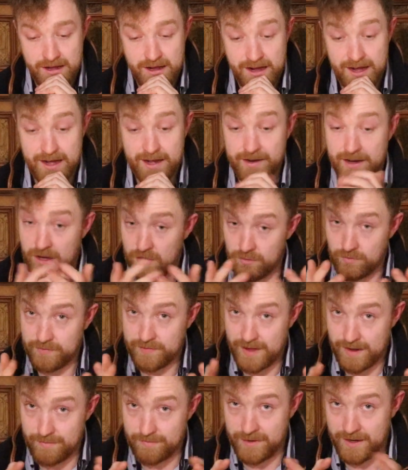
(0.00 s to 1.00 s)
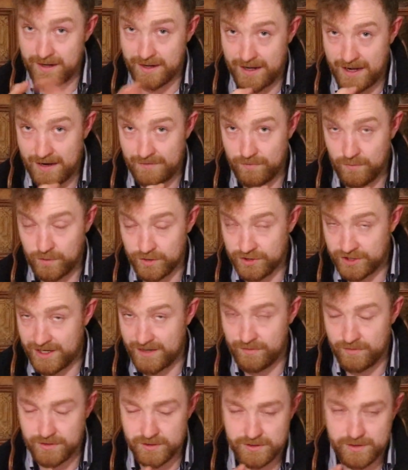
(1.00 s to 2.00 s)
And now, them being Alpha 1
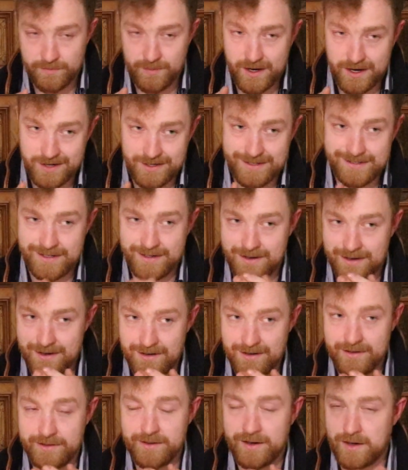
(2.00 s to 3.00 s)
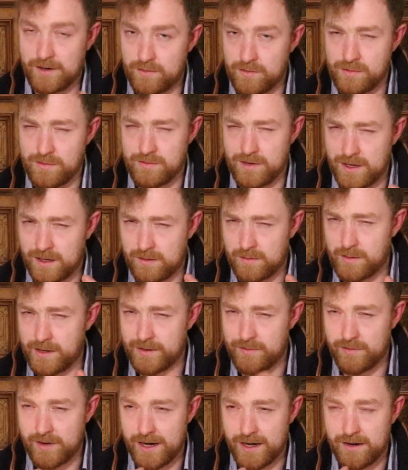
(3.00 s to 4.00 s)
Gen ones, the parts in Ireland are
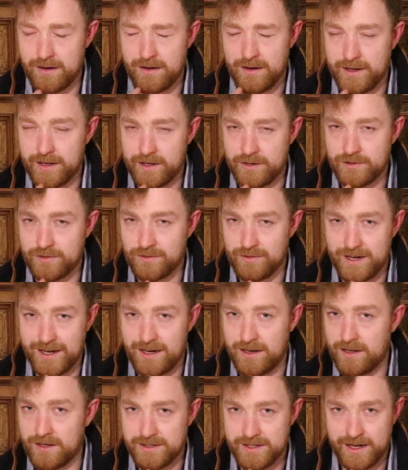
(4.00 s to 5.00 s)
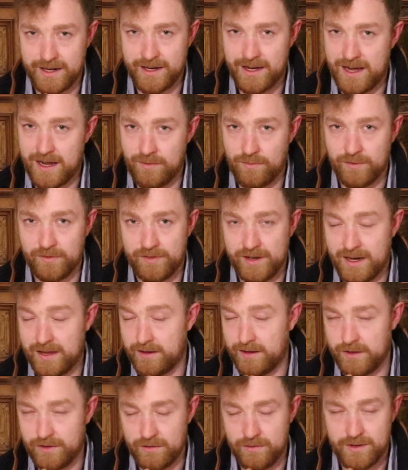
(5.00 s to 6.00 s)
quite rare. You just don't get a lot of second-hand ones, and
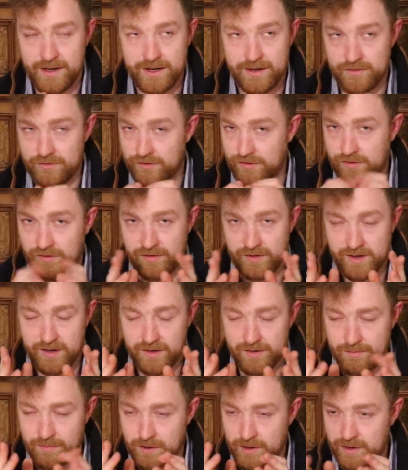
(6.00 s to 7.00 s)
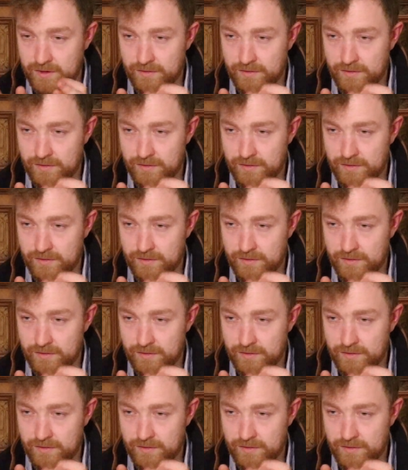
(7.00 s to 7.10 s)
anything you do get is just a serious money.